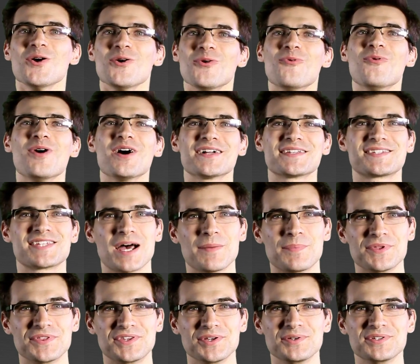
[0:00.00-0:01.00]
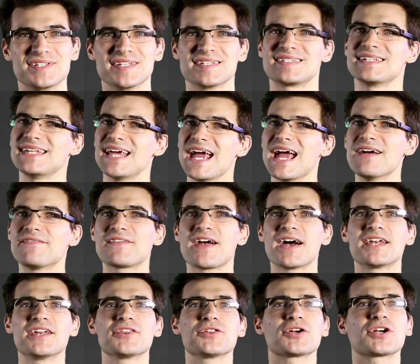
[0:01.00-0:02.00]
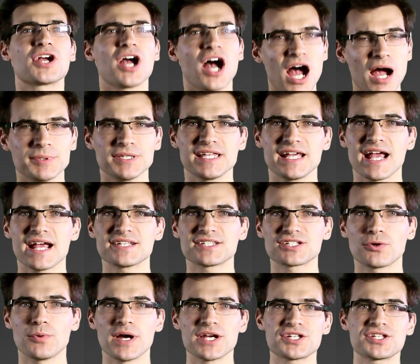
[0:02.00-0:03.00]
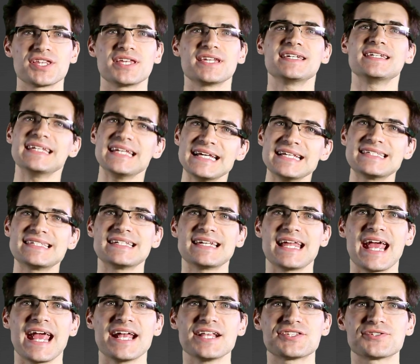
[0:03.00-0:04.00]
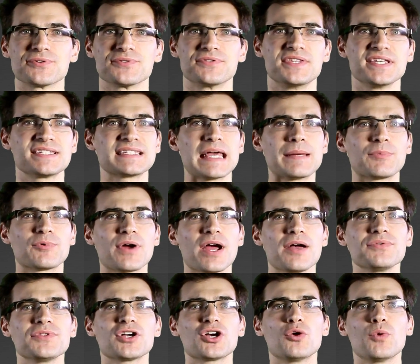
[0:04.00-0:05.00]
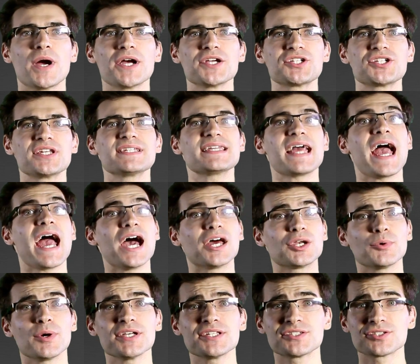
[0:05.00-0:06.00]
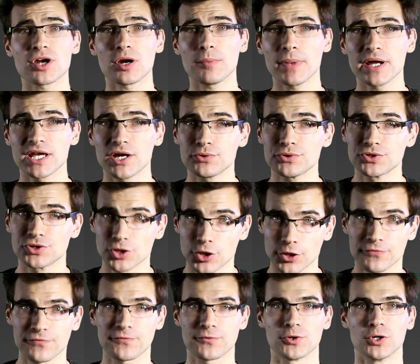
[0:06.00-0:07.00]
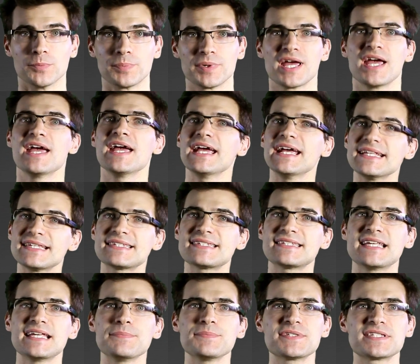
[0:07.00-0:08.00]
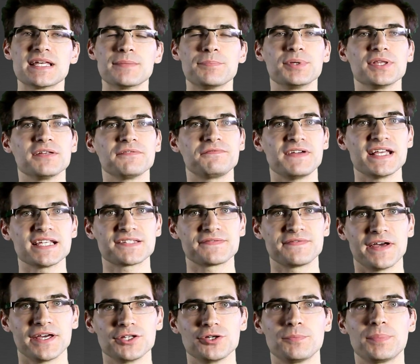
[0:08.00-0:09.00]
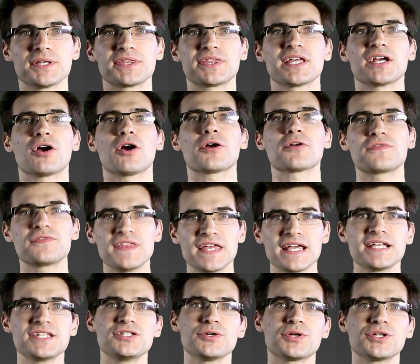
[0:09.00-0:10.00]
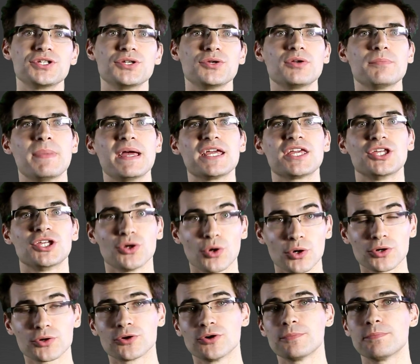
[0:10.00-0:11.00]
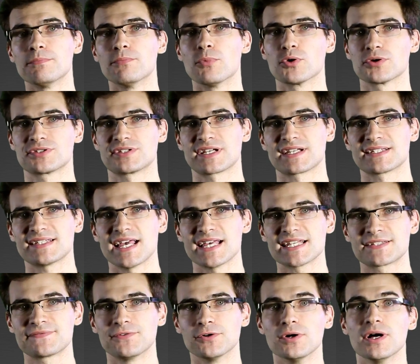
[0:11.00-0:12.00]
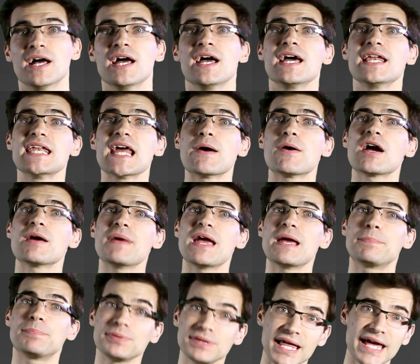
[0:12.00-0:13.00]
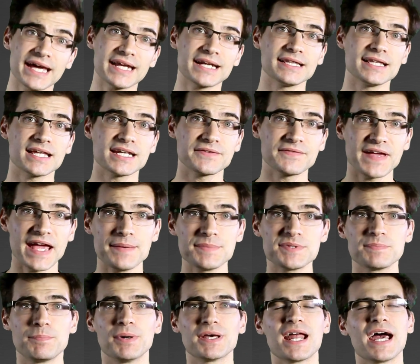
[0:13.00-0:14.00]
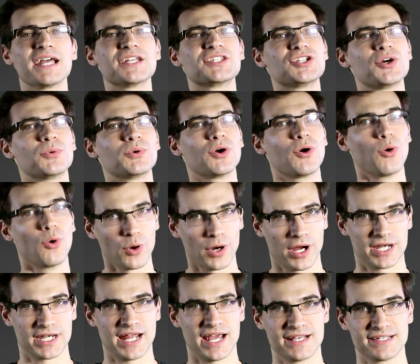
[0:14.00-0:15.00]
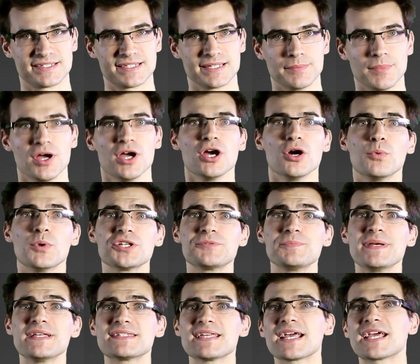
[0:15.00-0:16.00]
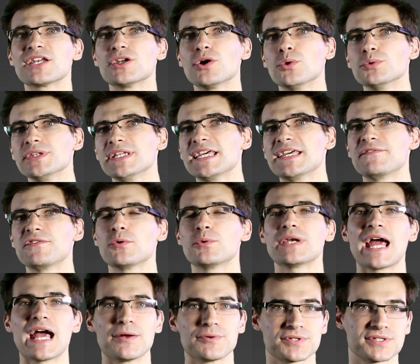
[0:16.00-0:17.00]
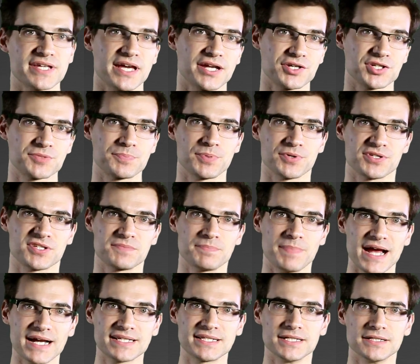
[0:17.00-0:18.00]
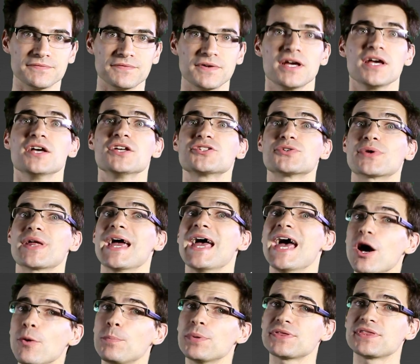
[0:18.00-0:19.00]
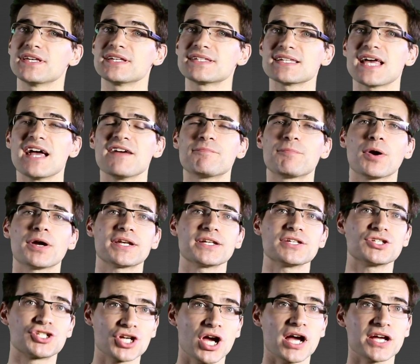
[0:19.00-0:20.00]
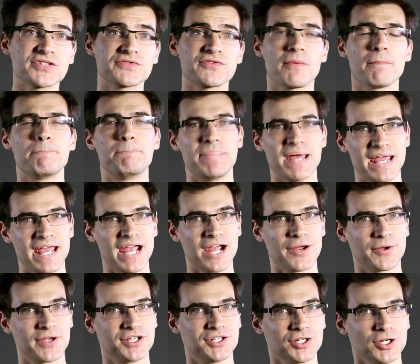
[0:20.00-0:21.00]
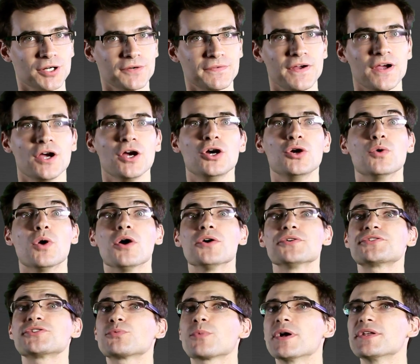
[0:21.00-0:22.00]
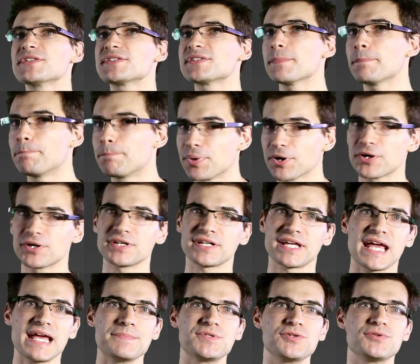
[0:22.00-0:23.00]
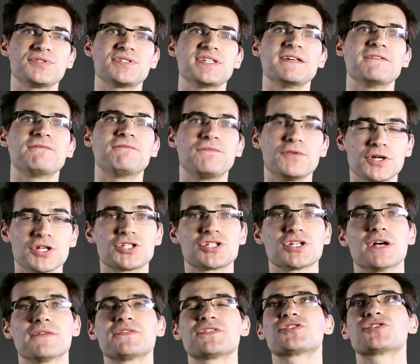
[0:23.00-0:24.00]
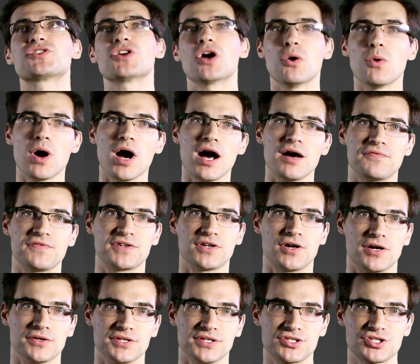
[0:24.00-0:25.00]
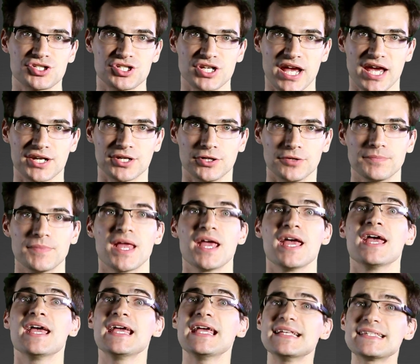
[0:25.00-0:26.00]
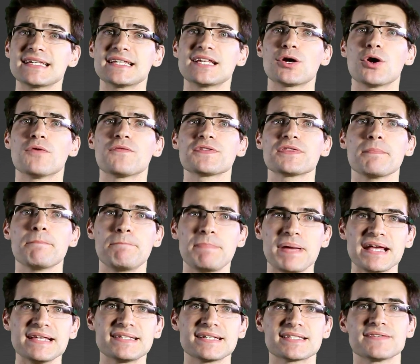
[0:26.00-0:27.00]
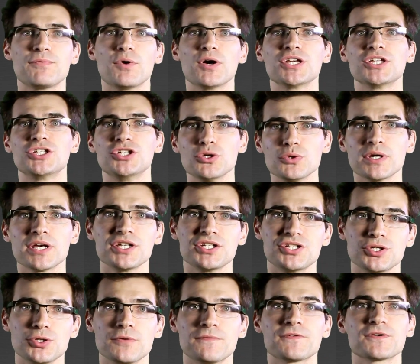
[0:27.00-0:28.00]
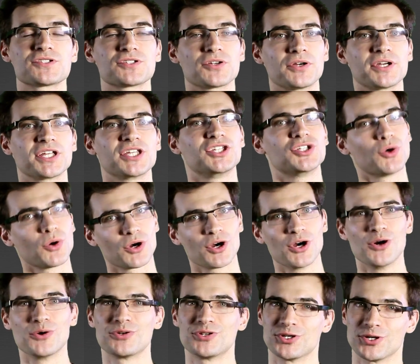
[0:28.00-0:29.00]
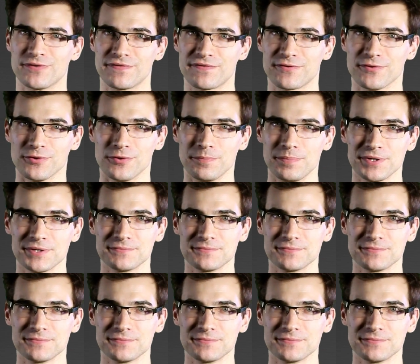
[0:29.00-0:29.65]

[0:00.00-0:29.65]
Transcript: What's up, enthusiasts? Today I've got another commonly asked question that needs an answer. This time around, the question is, how do I start my own Nerf group? It seems simple at face value, but there are things you can do to make your group more successful. Now, I may play in a lot of games, but I don't organize them, which means I could only give you an outsider's perspective. So to help with this, I've brought in Josh from Bay Area Nerf, who also runs the burn games you see footage of so often on this channel. He's going to go over the basics of what you can do for starting your own Nerf group.